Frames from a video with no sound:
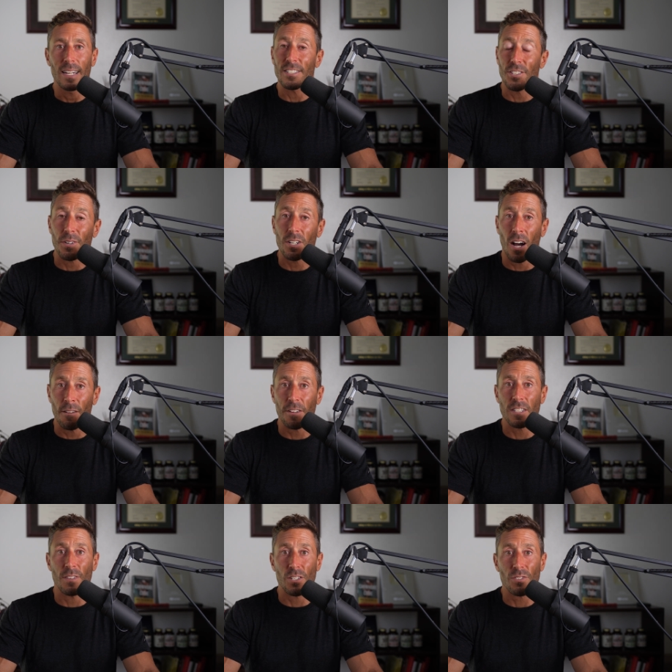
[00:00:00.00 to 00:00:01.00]
Is there a
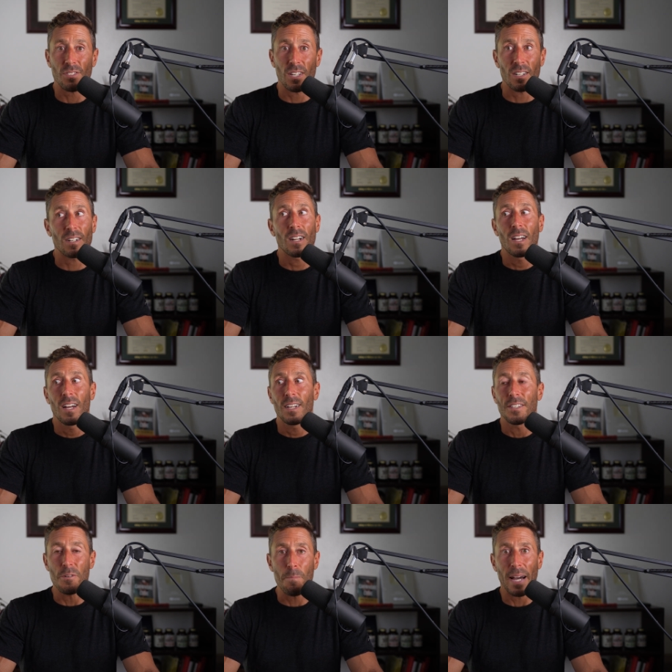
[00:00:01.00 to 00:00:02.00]
conflict of interest here?
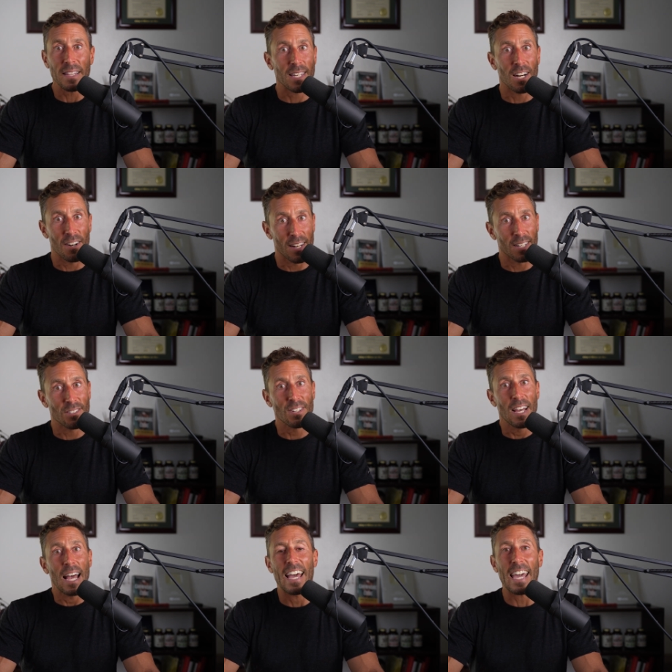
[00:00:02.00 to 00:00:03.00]
You bet there is.